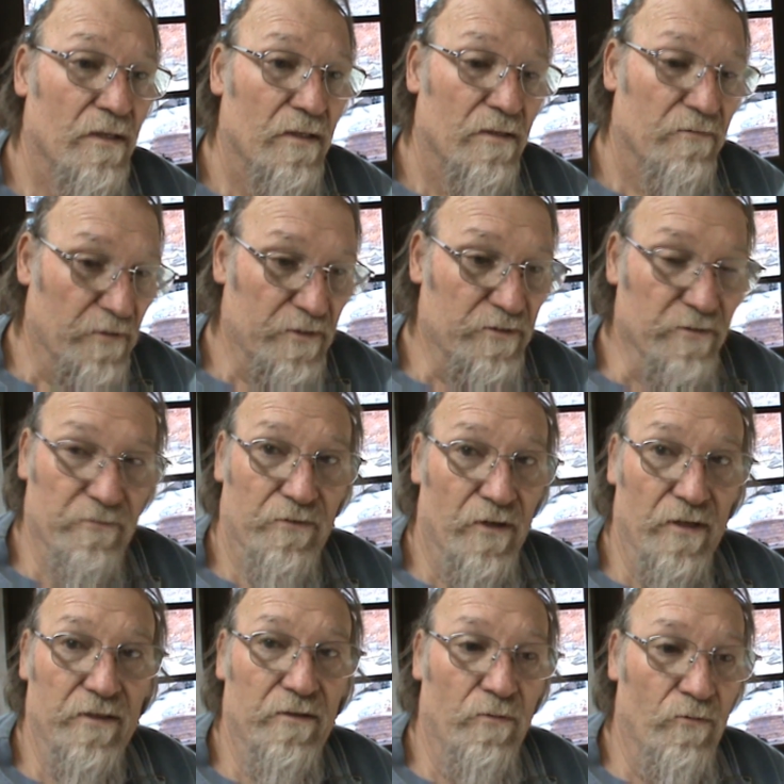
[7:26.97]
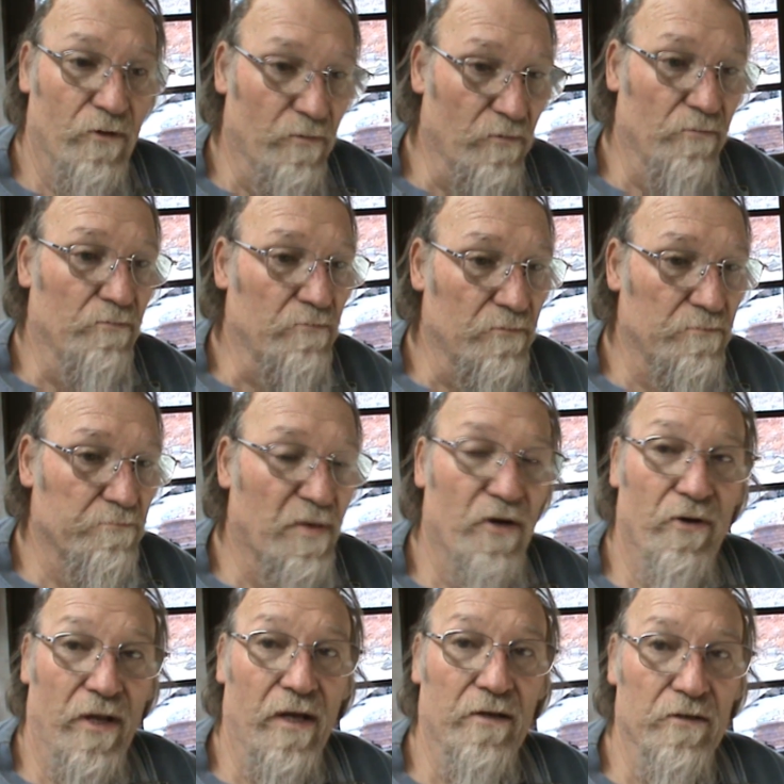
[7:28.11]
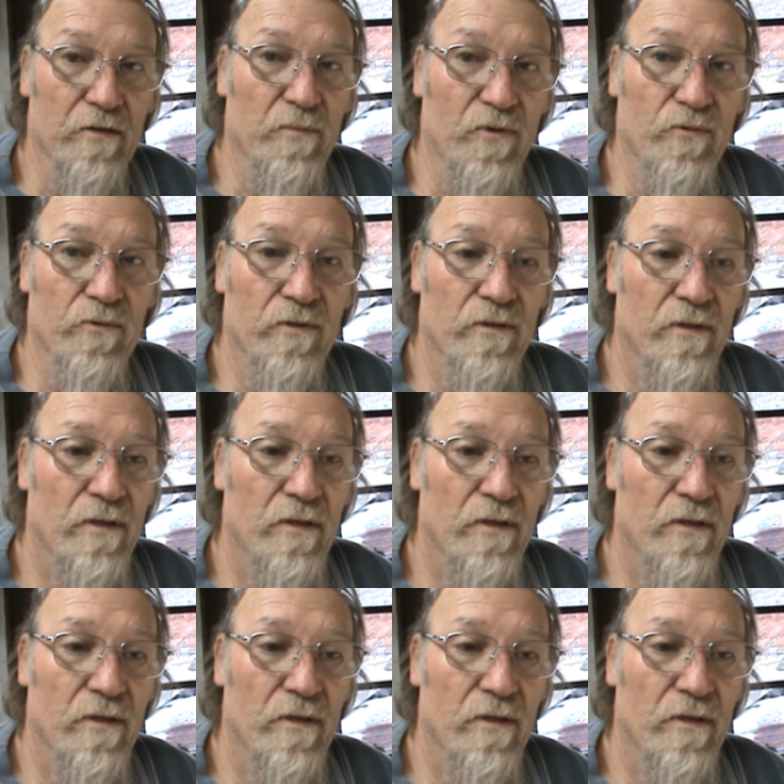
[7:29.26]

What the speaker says: fix the front where it won't burn out no more,